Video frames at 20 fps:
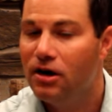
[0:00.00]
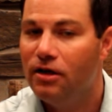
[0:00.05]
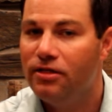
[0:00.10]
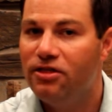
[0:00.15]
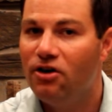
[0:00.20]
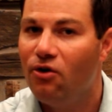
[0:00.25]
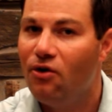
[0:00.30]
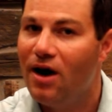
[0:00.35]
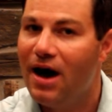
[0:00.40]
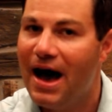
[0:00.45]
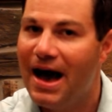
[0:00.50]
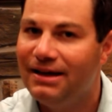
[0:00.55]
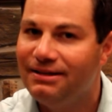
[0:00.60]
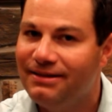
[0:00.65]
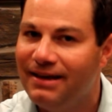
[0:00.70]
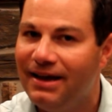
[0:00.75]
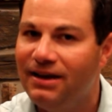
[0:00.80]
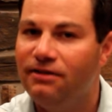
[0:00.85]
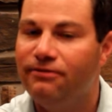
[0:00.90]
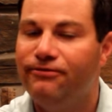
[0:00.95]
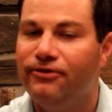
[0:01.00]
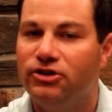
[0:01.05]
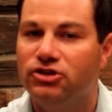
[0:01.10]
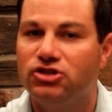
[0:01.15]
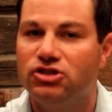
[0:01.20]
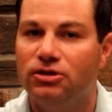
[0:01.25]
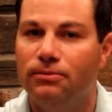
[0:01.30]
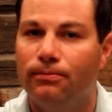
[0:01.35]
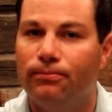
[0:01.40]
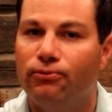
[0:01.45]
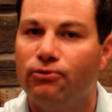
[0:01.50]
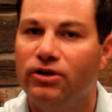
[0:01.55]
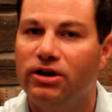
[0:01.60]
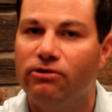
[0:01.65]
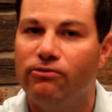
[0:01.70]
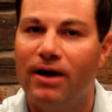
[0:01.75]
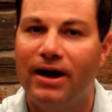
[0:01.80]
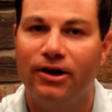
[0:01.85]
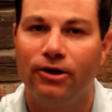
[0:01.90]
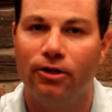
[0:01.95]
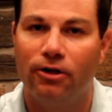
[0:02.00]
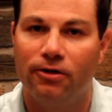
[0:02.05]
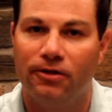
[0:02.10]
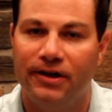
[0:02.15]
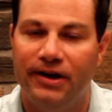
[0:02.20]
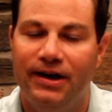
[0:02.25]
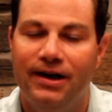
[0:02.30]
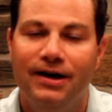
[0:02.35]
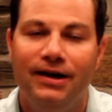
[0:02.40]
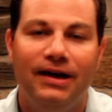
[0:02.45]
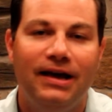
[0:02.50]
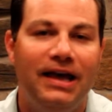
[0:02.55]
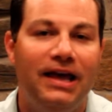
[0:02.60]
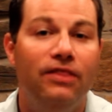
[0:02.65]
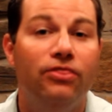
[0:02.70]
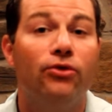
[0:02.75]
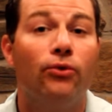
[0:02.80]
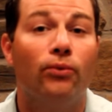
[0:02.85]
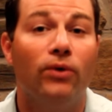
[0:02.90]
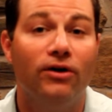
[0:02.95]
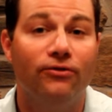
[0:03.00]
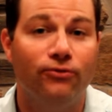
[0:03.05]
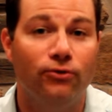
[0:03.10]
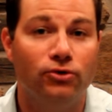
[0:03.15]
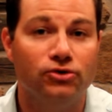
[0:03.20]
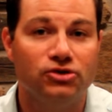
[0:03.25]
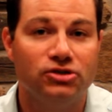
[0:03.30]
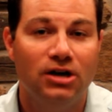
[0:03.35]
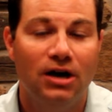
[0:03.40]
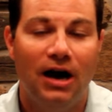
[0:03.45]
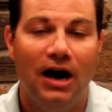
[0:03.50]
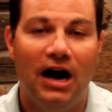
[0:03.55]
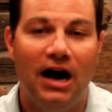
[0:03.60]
Though I tend to fish them pretty regularly in the riffles.